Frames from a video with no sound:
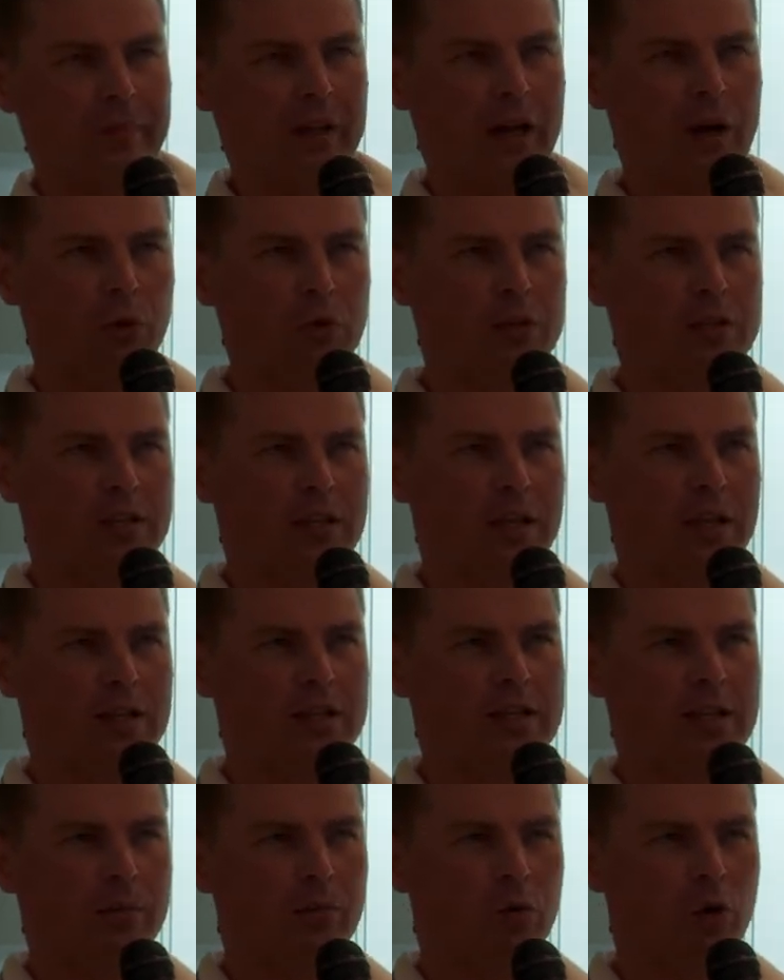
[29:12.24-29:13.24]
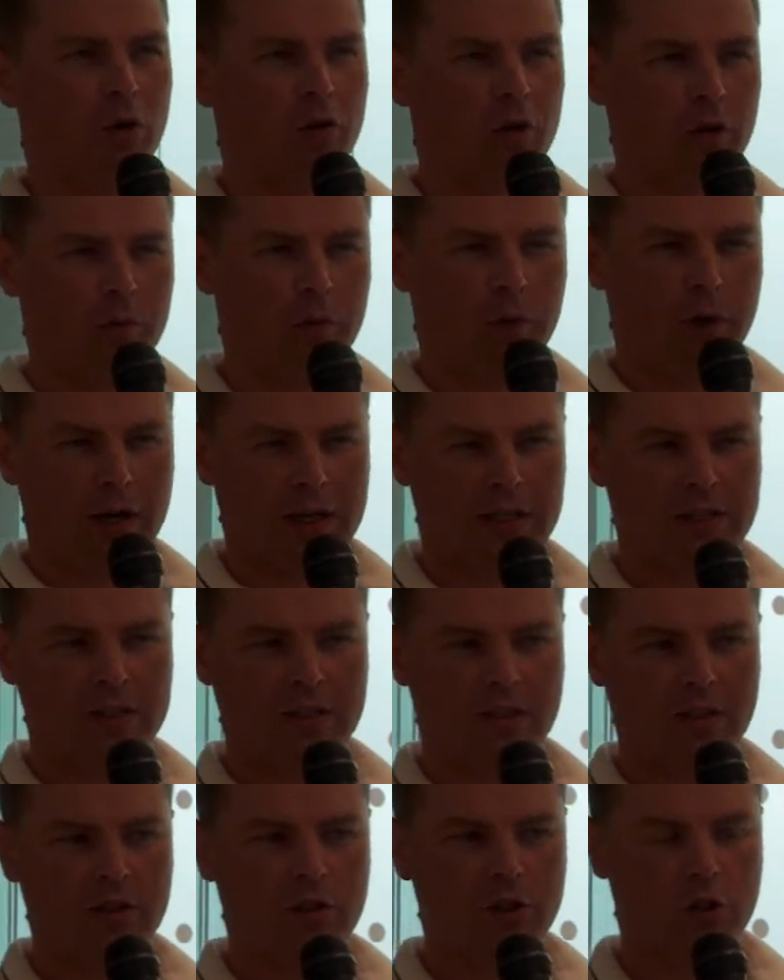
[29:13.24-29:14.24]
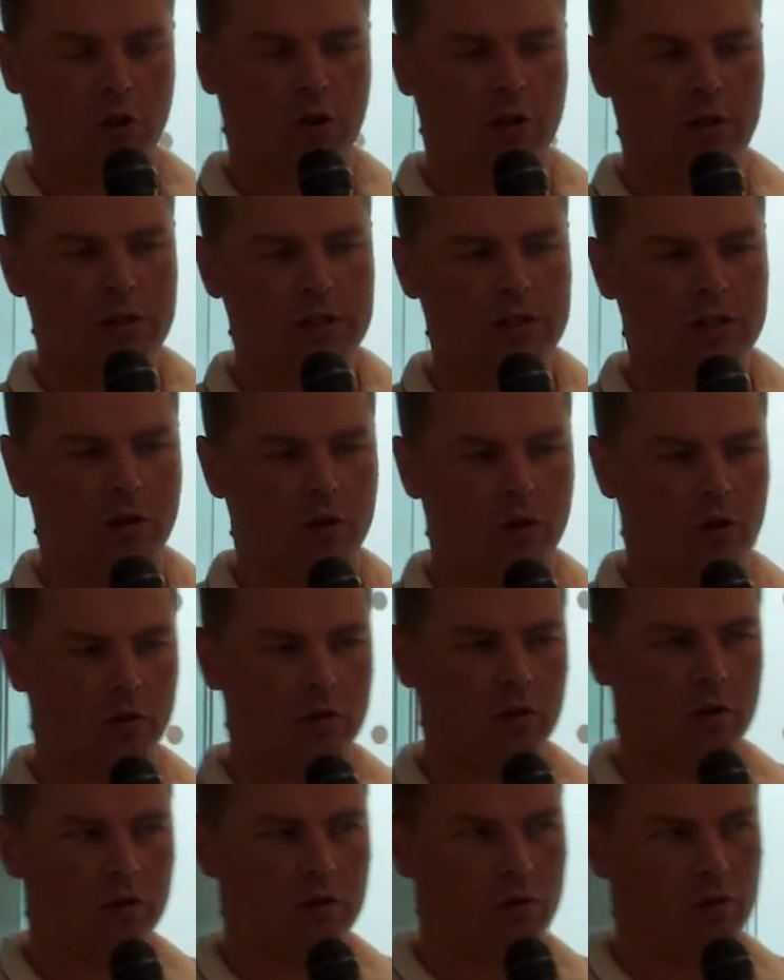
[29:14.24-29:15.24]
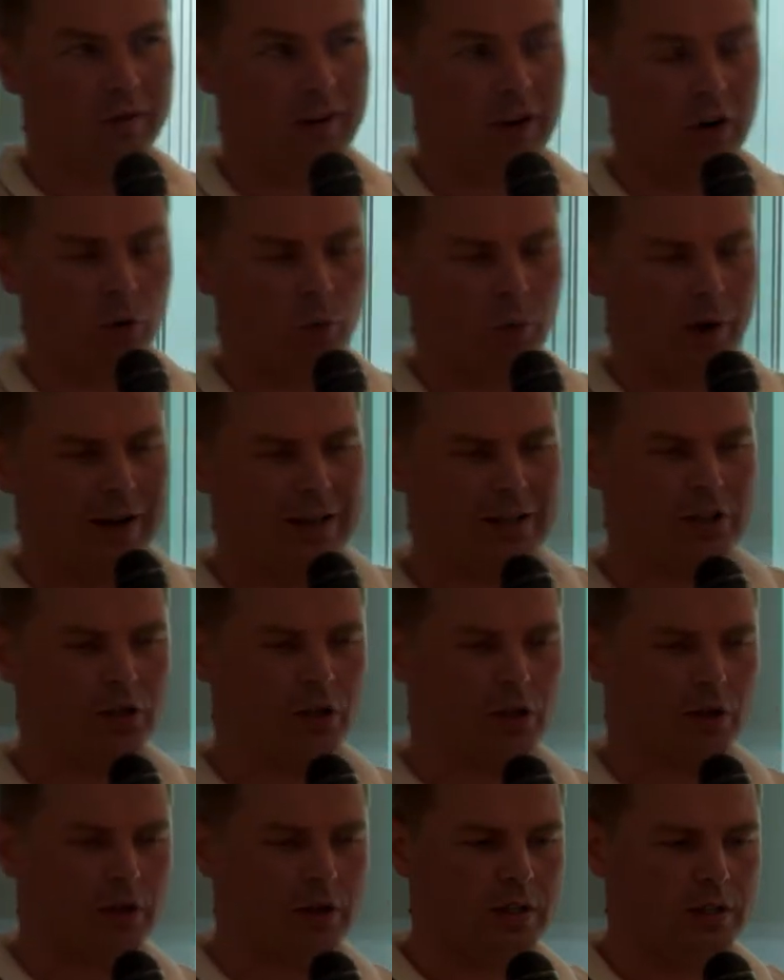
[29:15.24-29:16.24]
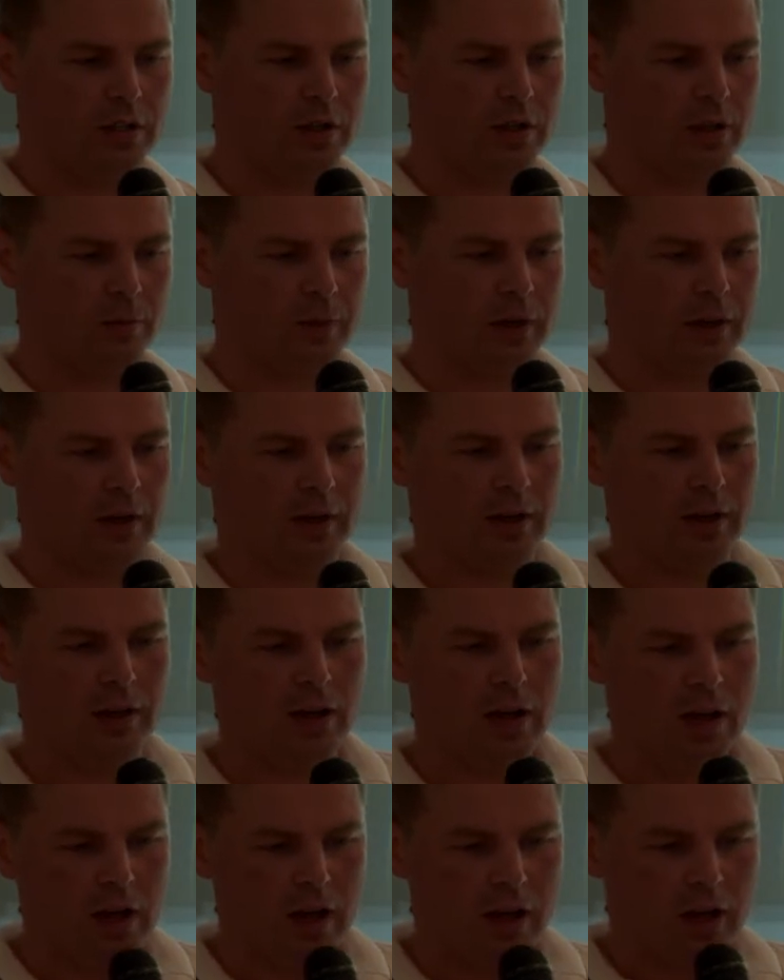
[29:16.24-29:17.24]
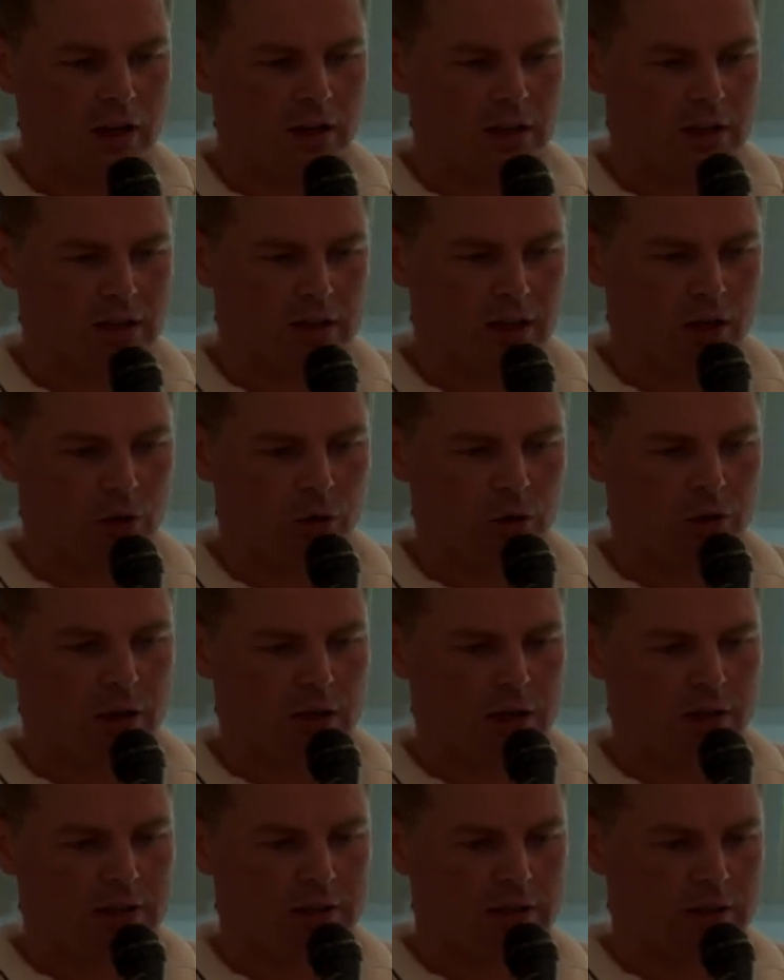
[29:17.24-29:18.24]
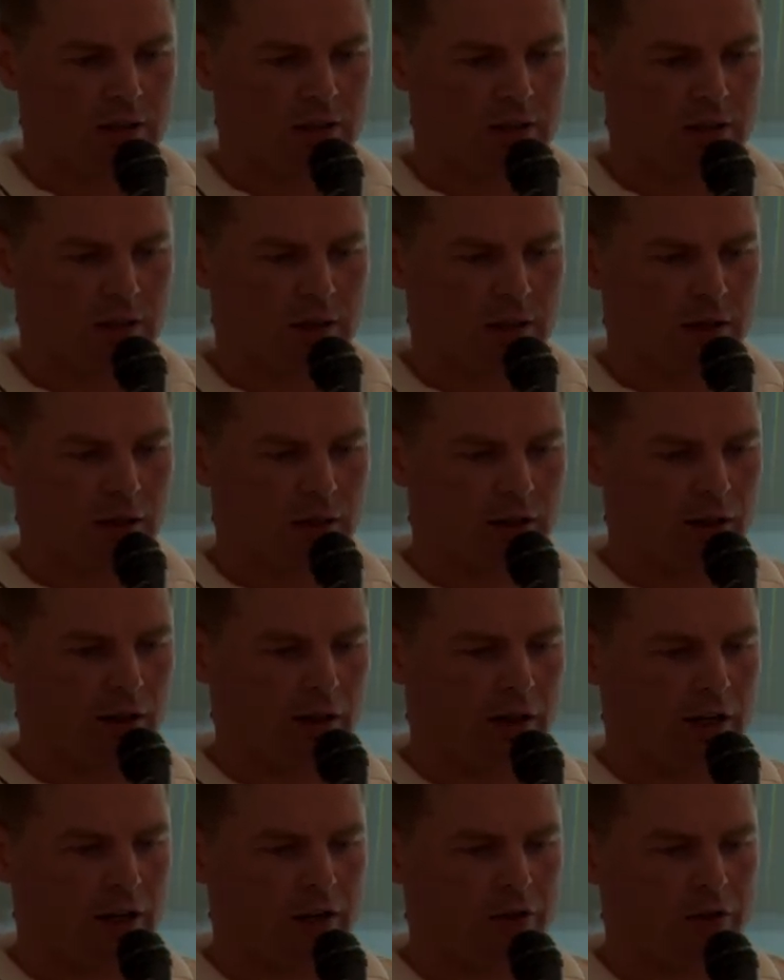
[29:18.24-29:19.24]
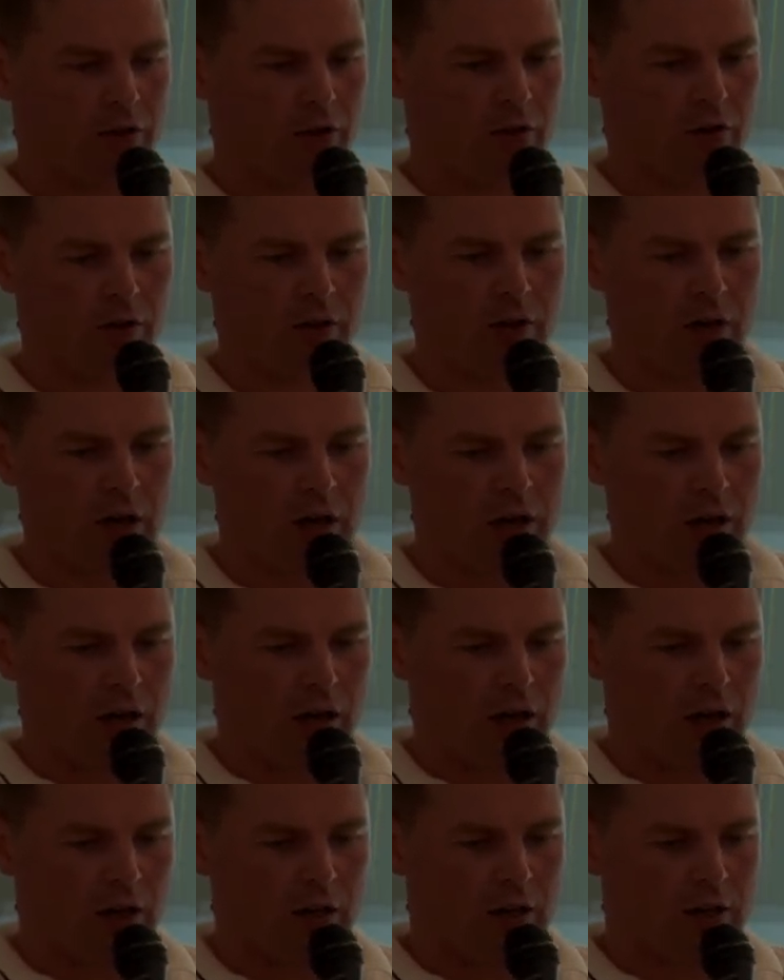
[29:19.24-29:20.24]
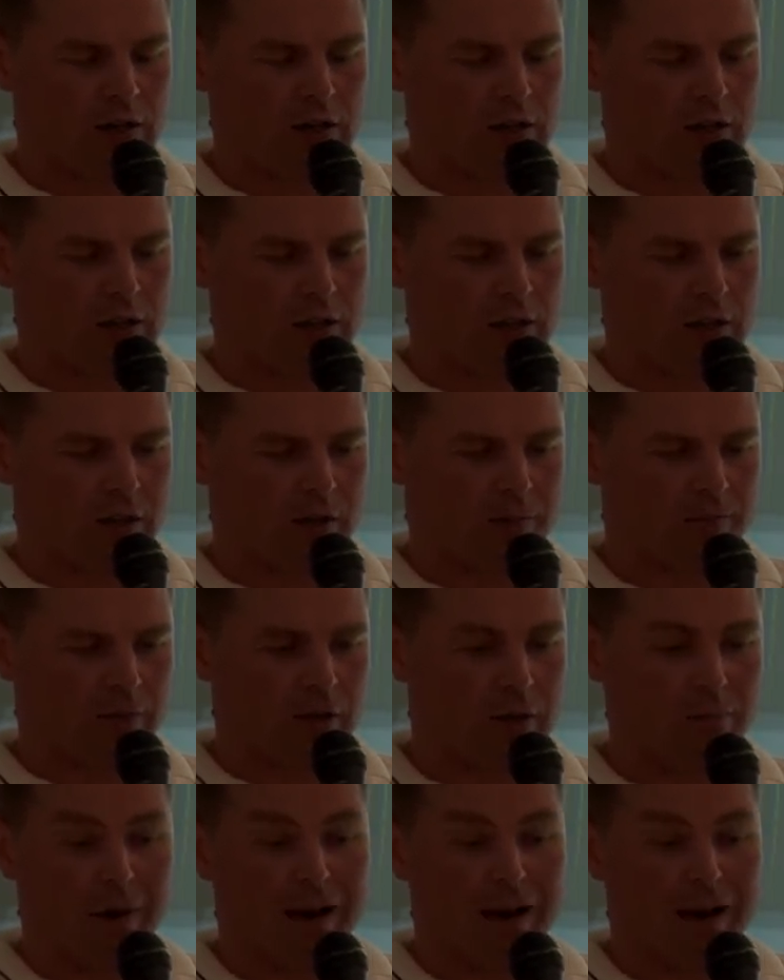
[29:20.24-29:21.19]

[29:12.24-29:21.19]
I would say, some overpriced choice or not very wise choice in the beginning, so that later on it